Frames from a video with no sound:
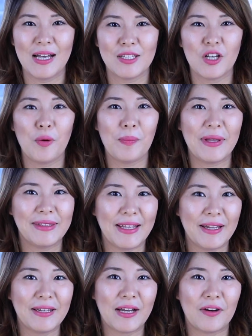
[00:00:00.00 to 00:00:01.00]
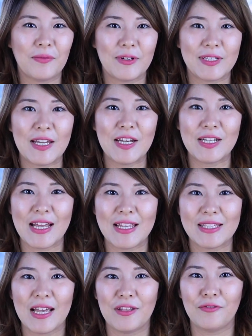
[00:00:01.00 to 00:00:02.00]
So mundane
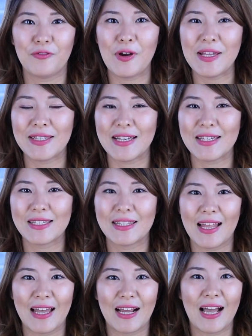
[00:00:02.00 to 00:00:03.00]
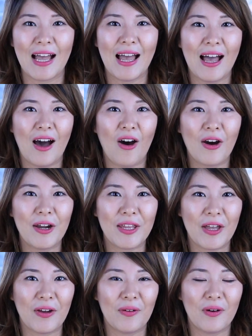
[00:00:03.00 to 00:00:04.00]
conversations and phrases like "How are
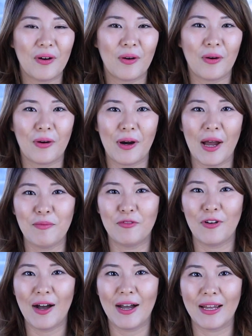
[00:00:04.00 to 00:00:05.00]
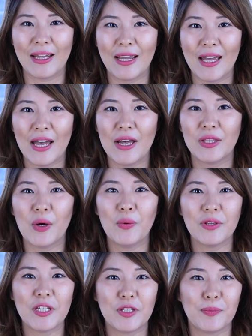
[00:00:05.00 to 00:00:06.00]
you?" or "I'm fine"
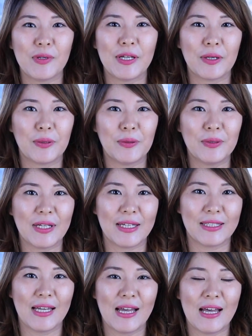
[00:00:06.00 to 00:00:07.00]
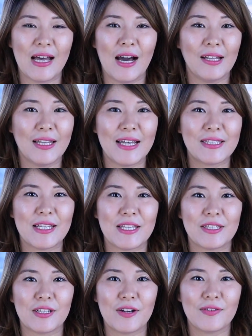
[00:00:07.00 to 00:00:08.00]
don't need to be included unless it
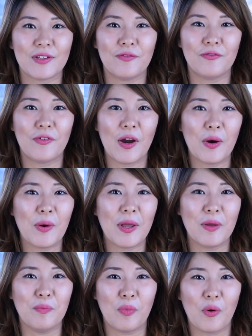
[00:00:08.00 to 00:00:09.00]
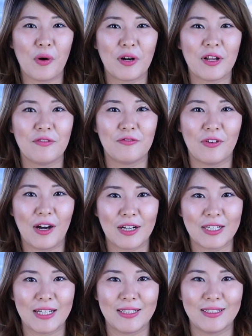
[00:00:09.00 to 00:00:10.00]
serves a very important
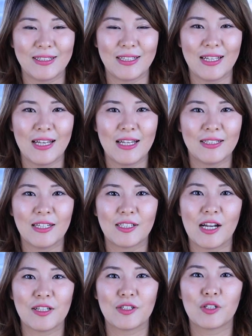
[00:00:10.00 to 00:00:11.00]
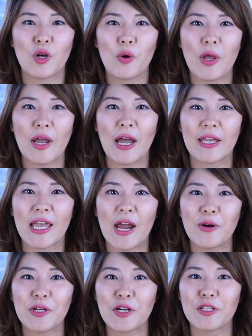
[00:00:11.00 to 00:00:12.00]
function, such as showing a
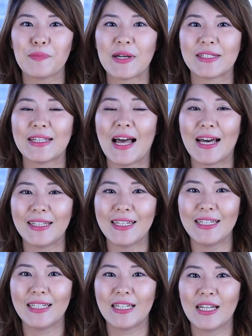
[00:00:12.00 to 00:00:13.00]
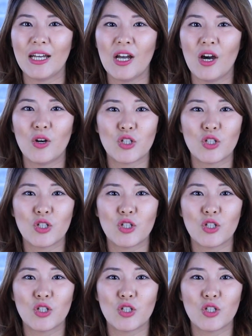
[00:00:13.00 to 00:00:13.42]
character's personality or